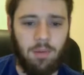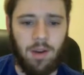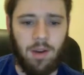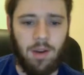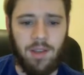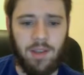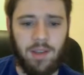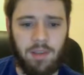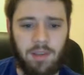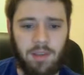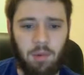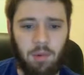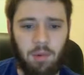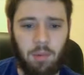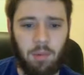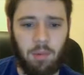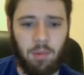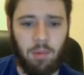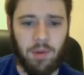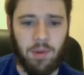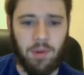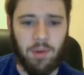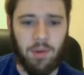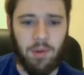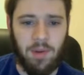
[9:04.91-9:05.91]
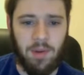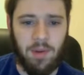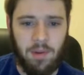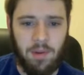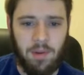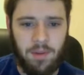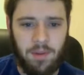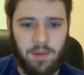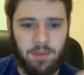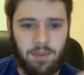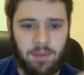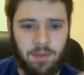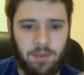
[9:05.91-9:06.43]
typical personal trainer
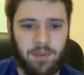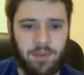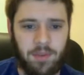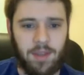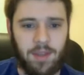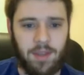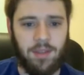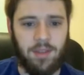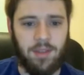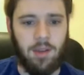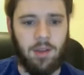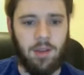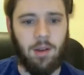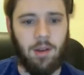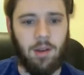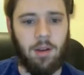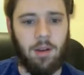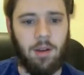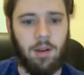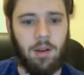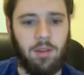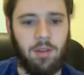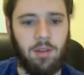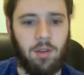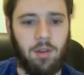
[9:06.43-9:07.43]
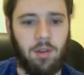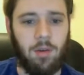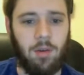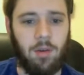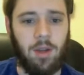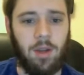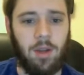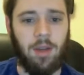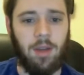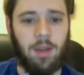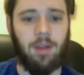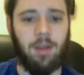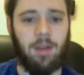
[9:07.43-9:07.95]
wisdom says that you're going to do
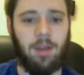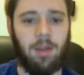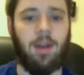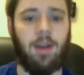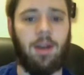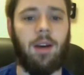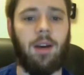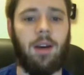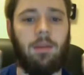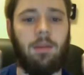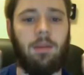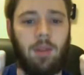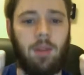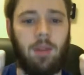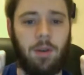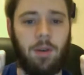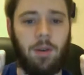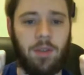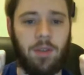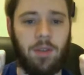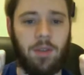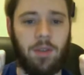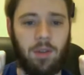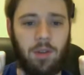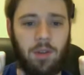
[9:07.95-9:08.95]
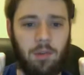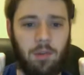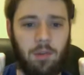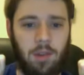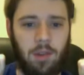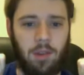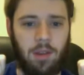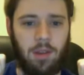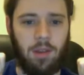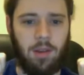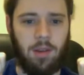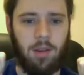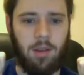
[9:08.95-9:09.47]
essentially
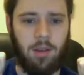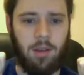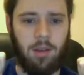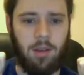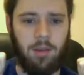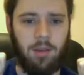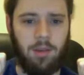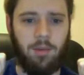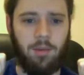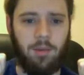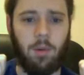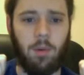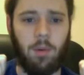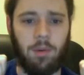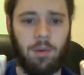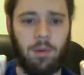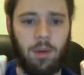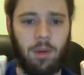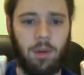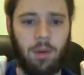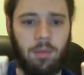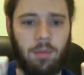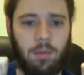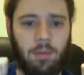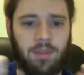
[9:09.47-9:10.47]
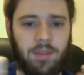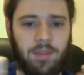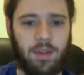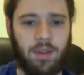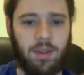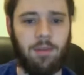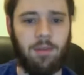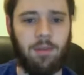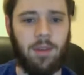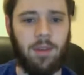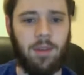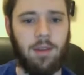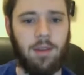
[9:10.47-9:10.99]
with the forward grip instead
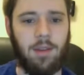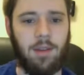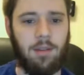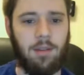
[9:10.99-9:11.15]
of the